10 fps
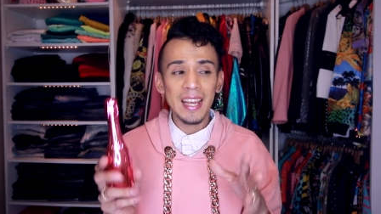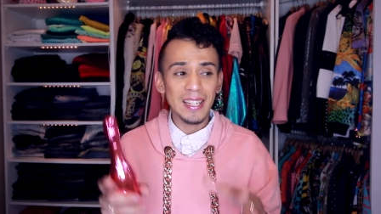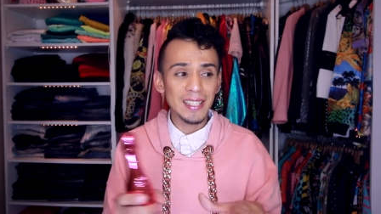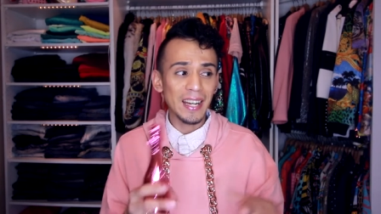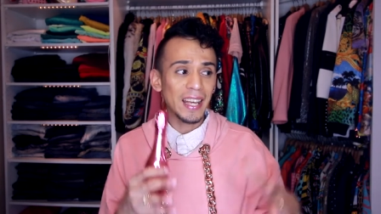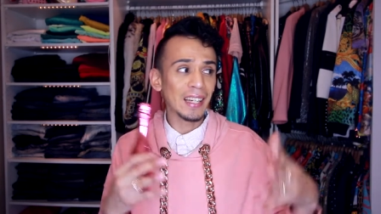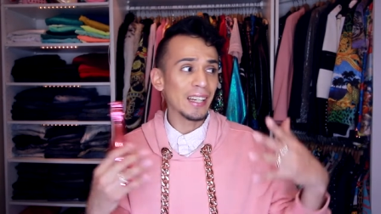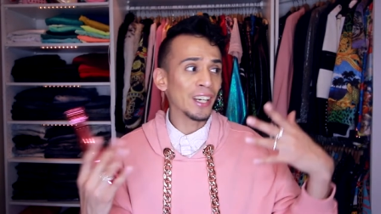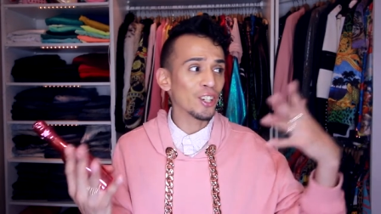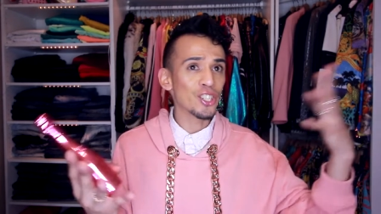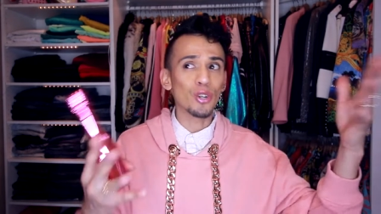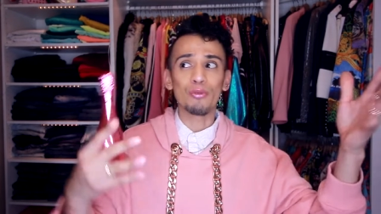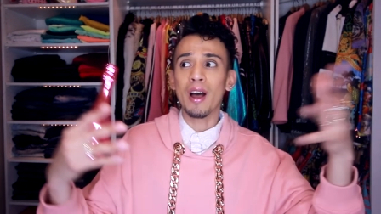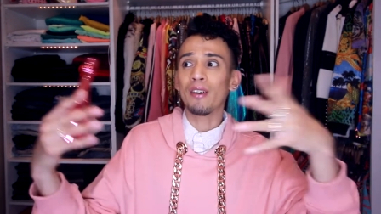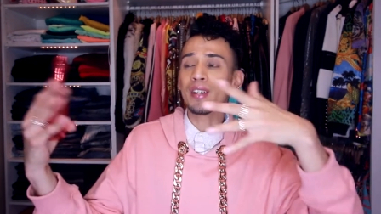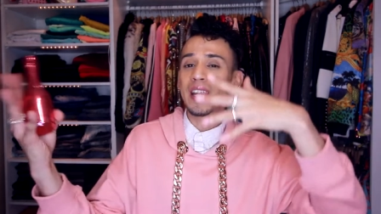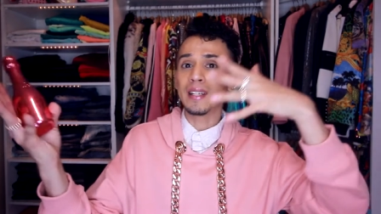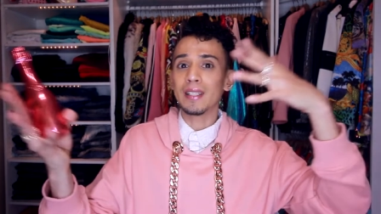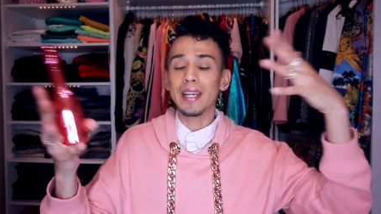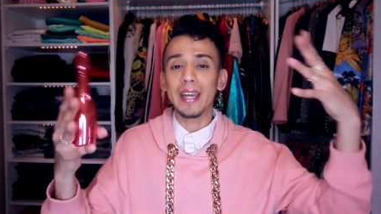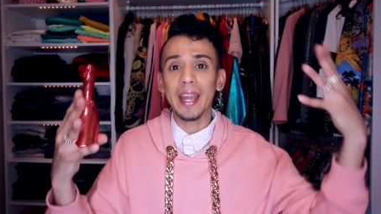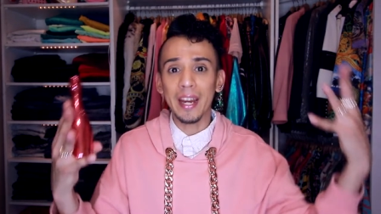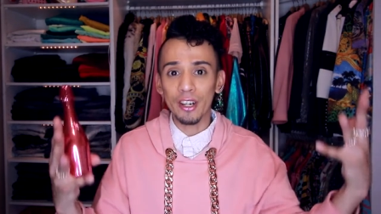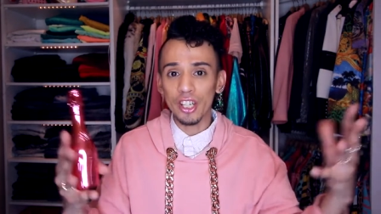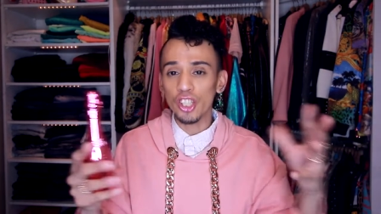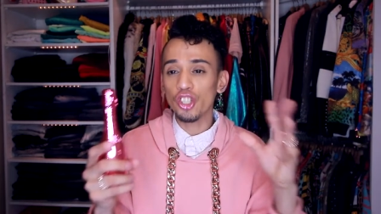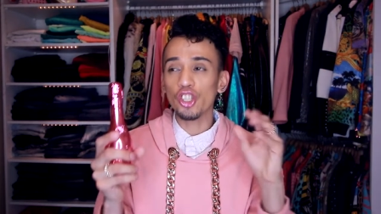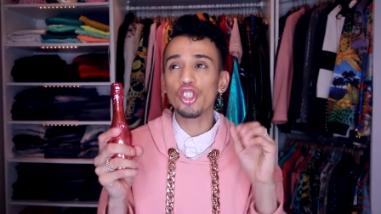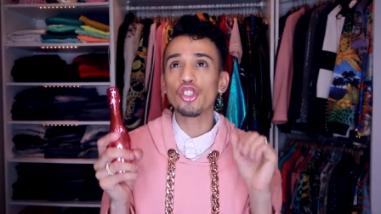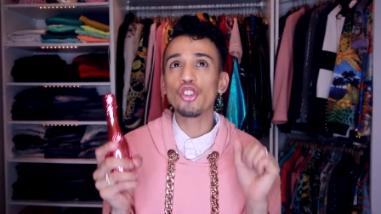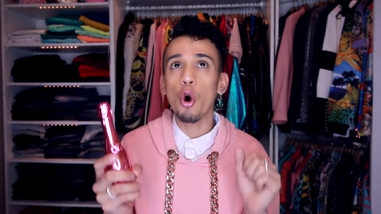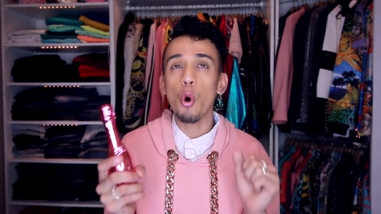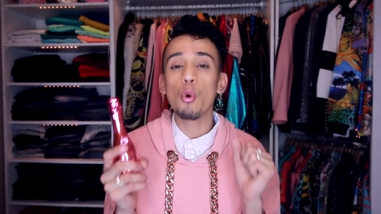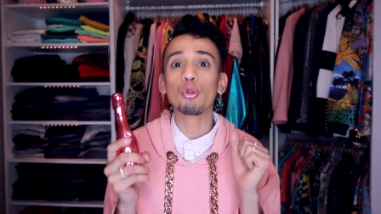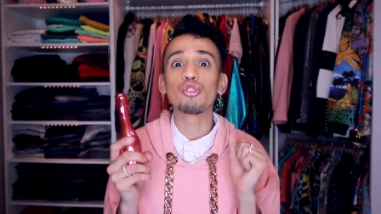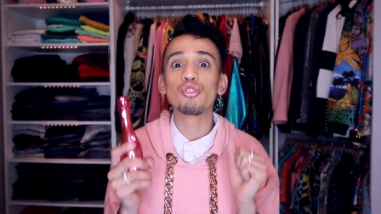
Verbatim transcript: is that it lingers around in the air. It's just so